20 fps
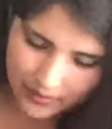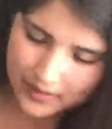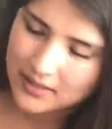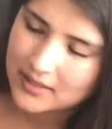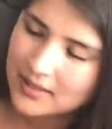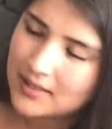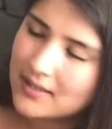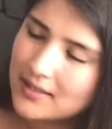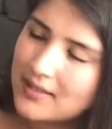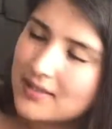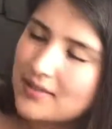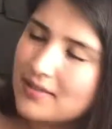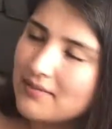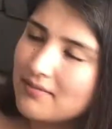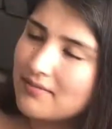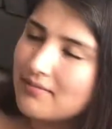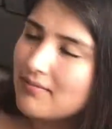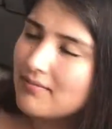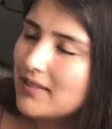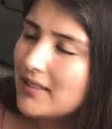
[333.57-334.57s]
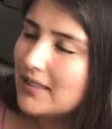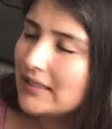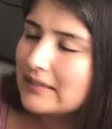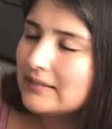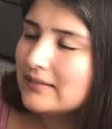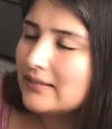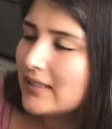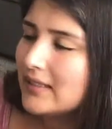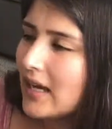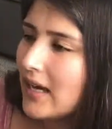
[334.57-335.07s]
it just,
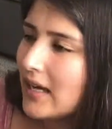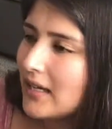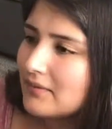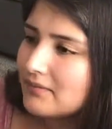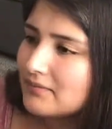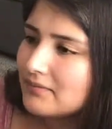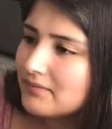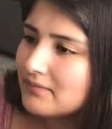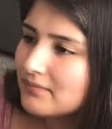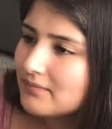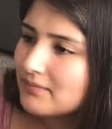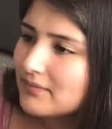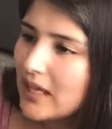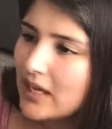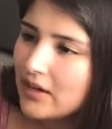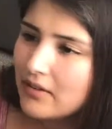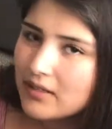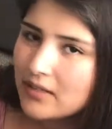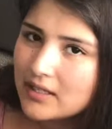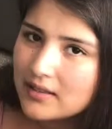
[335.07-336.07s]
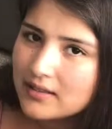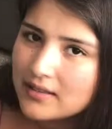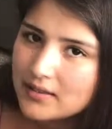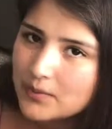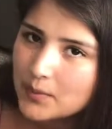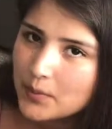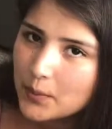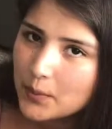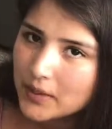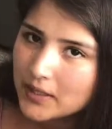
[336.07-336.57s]
yeah, I don't think this
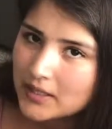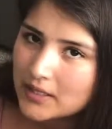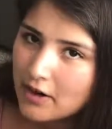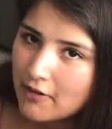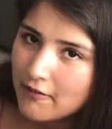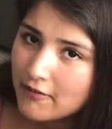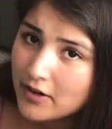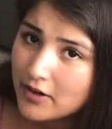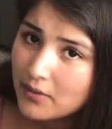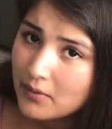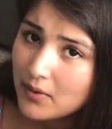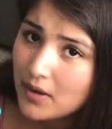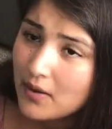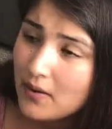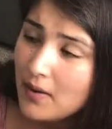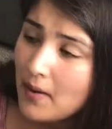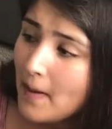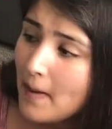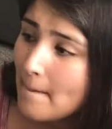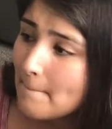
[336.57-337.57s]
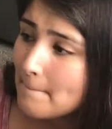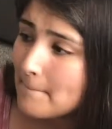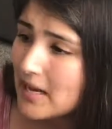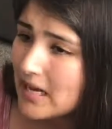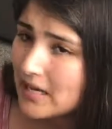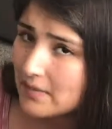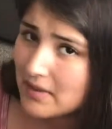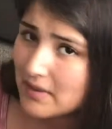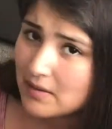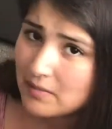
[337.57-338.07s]
one worked out very well.
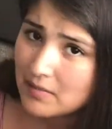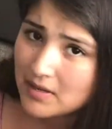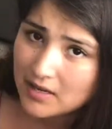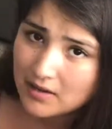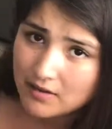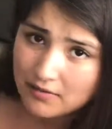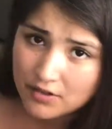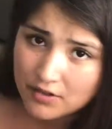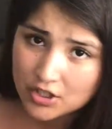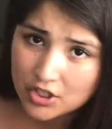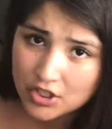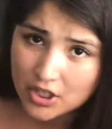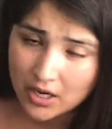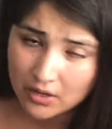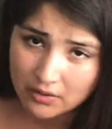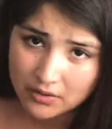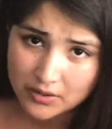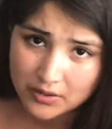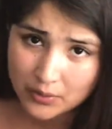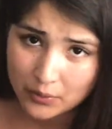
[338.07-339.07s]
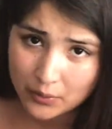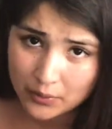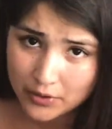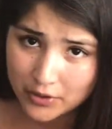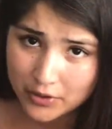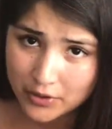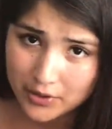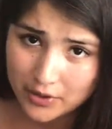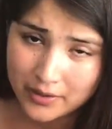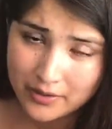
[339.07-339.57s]
But maybe if your child is
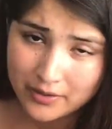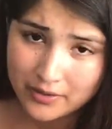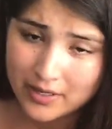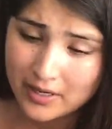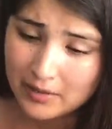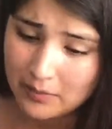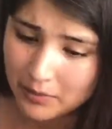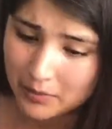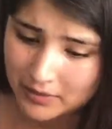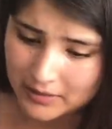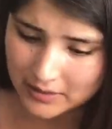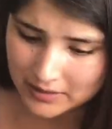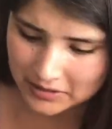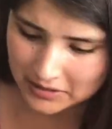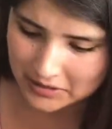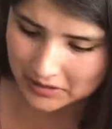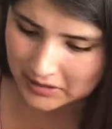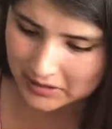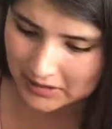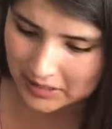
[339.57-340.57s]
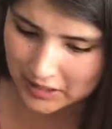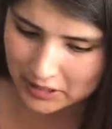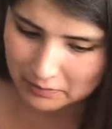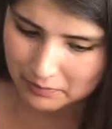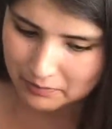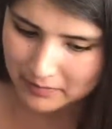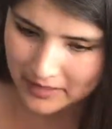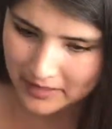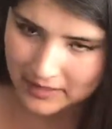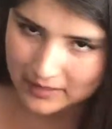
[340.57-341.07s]
older and they're able to just
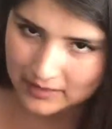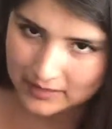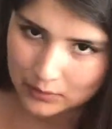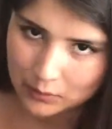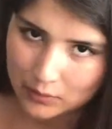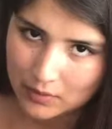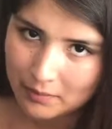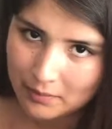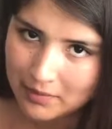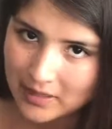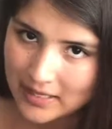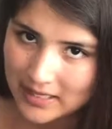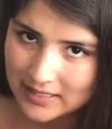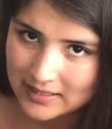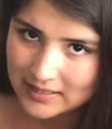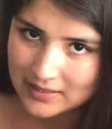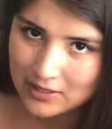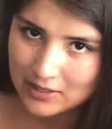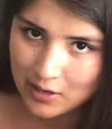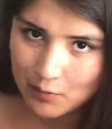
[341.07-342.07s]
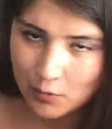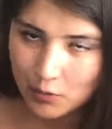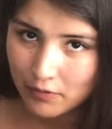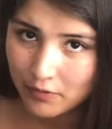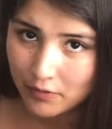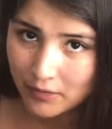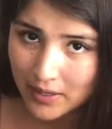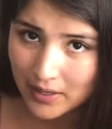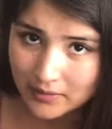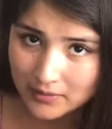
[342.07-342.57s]
keep things in one place and not move
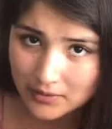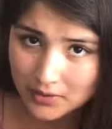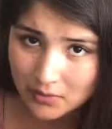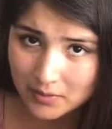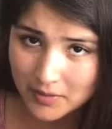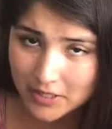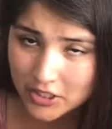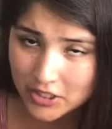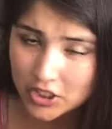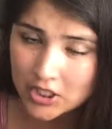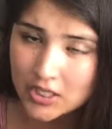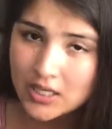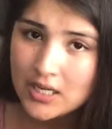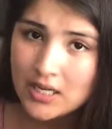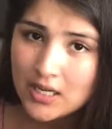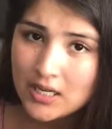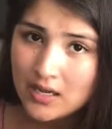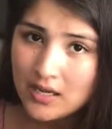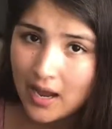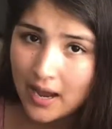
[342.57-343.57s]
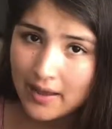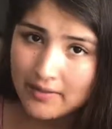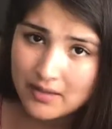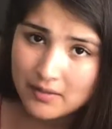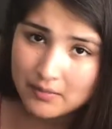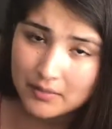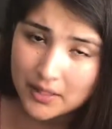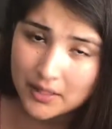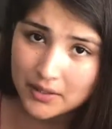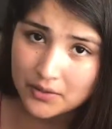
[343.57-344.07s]
around so much, I
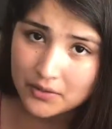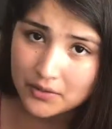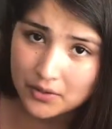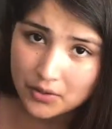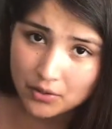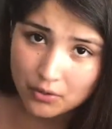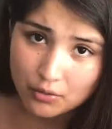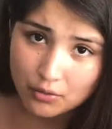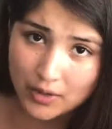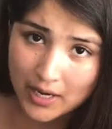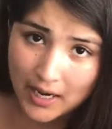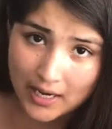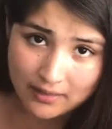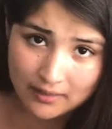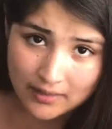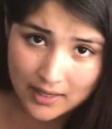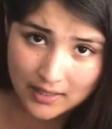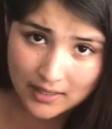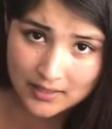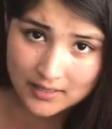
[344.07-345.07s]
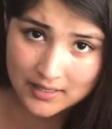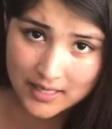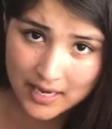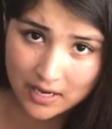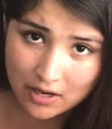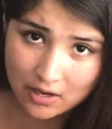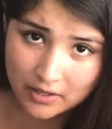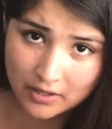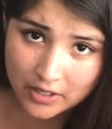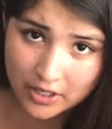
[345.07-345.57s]
think Play-Doh is a great thing to
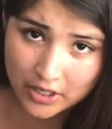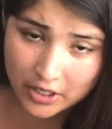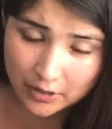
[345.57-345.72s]
take on an